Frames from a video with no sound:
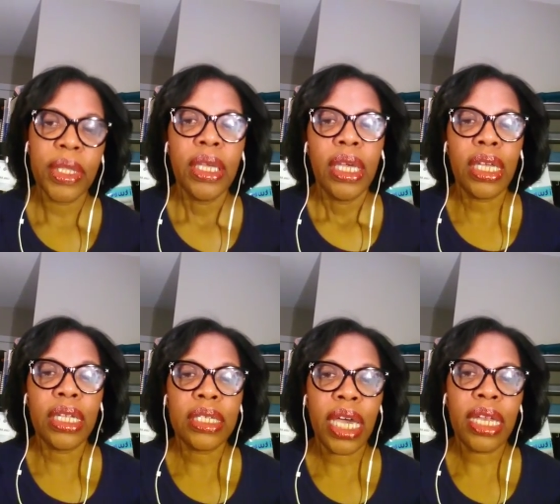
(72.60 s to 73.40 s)

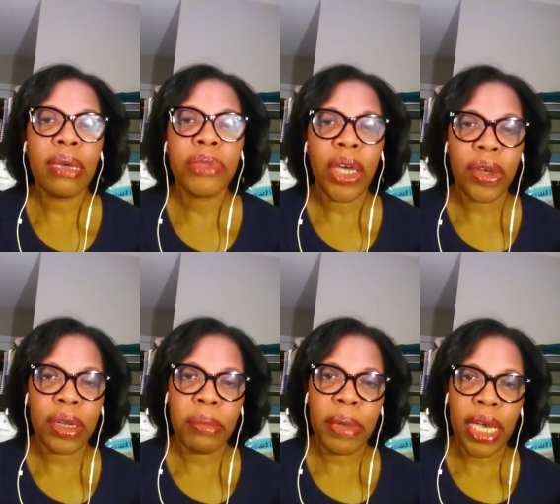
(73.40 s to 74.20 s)
And tonight I'm
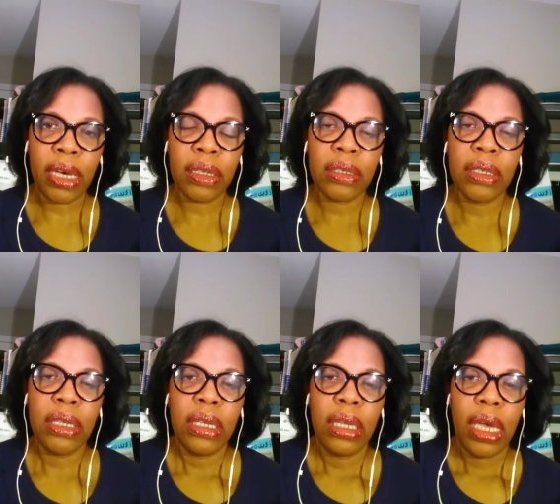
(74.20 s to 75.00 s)
talking about
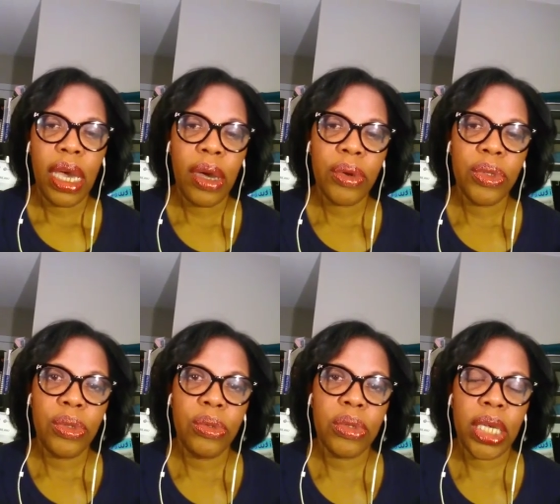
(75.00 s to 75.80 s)
how
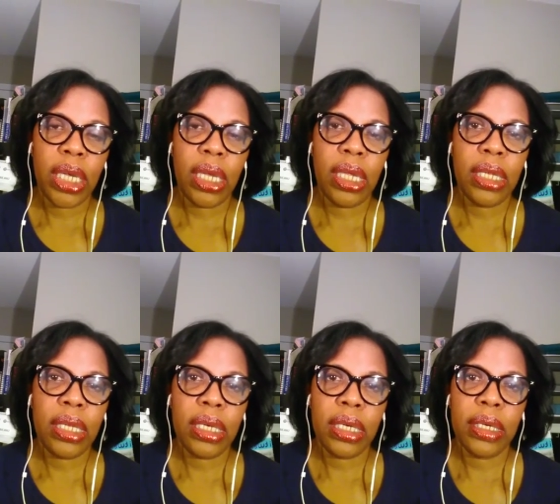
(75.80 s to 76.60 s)
you
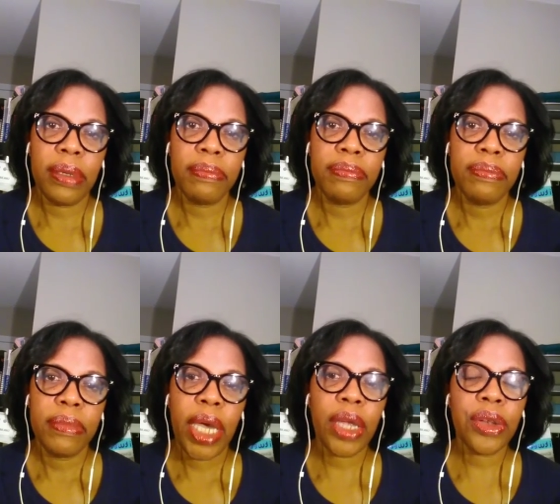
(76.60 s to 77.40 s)
can, um,
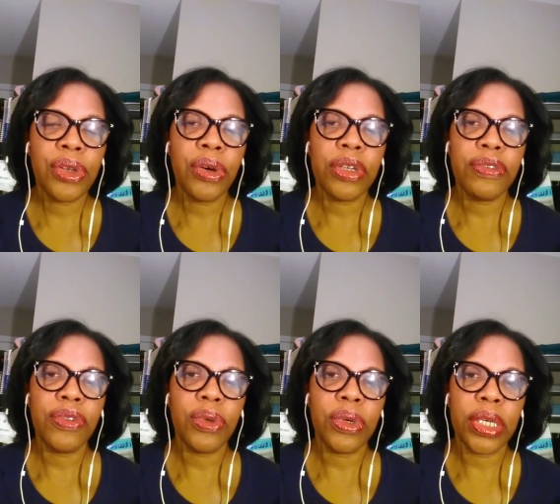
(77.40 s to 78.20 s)
how to know
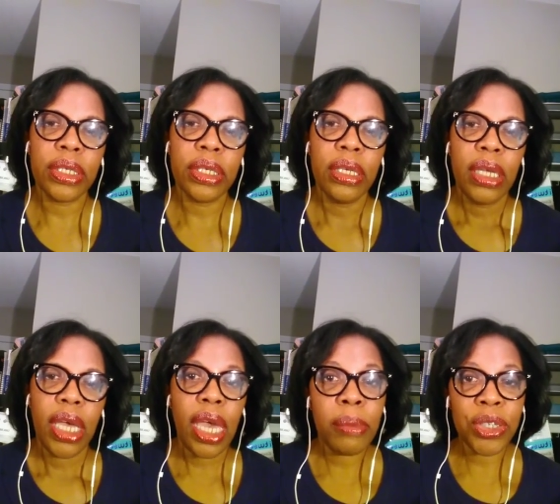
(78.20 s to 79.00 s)
if you're an
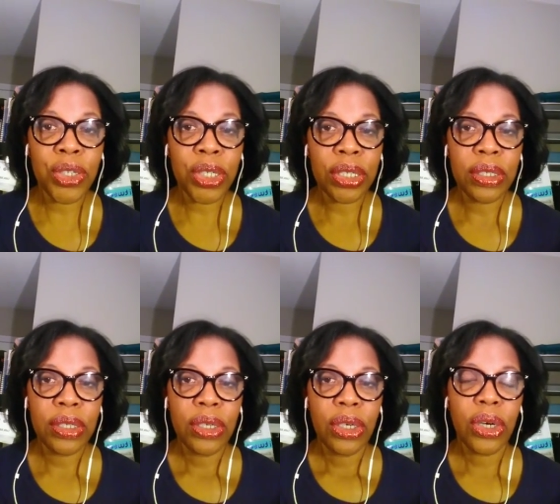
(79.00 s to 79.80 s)
amateur
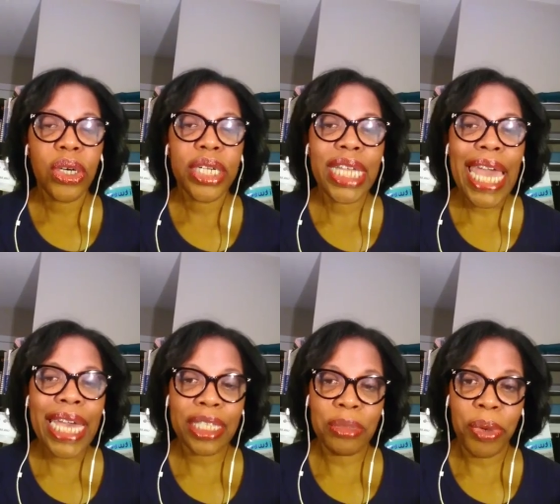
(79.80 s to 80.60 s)
or an
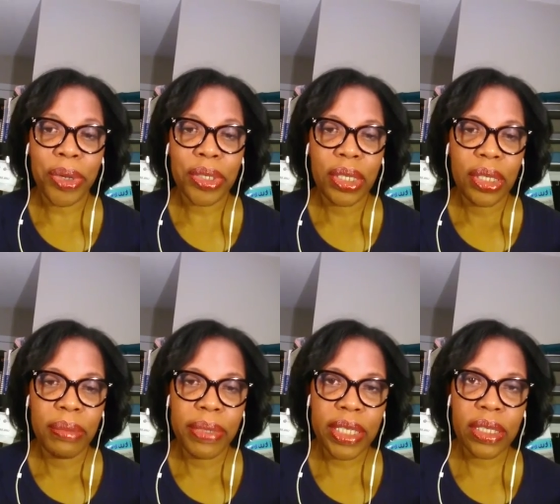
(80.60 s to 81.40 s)
expert
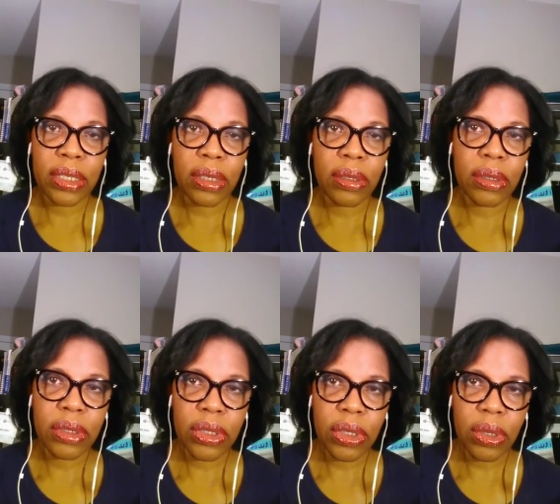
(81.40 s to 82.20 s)
business owner.
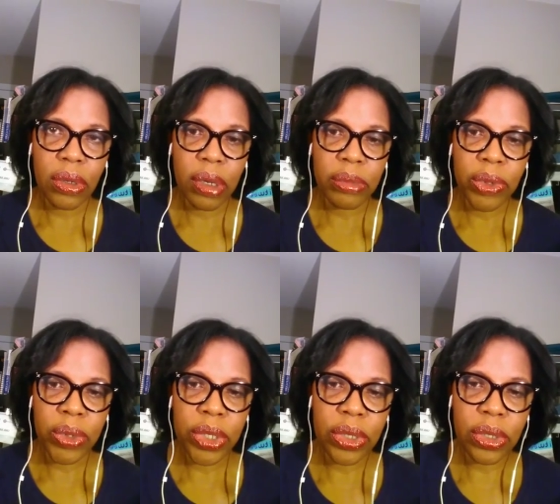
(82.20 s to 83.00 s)
So I'm
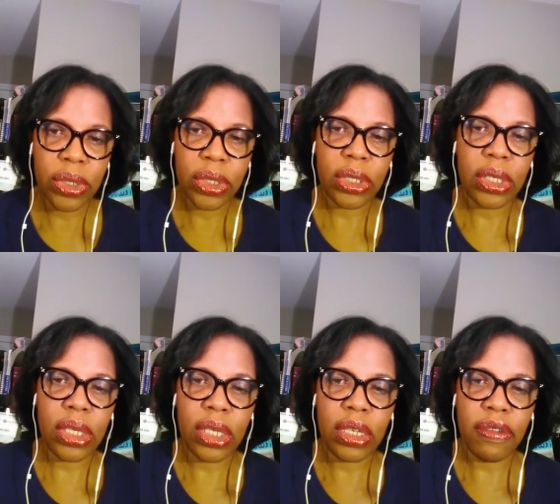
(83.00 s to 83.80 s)
going to
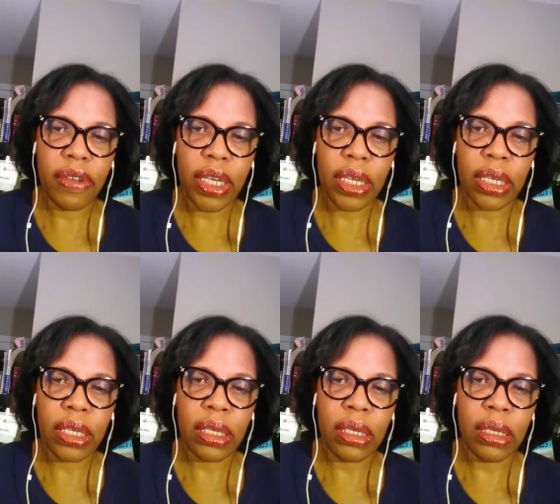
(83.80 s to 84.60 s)
see if I
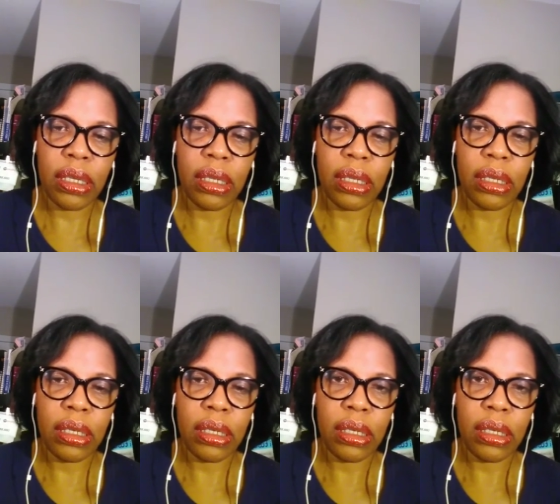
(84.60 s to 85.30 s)
can.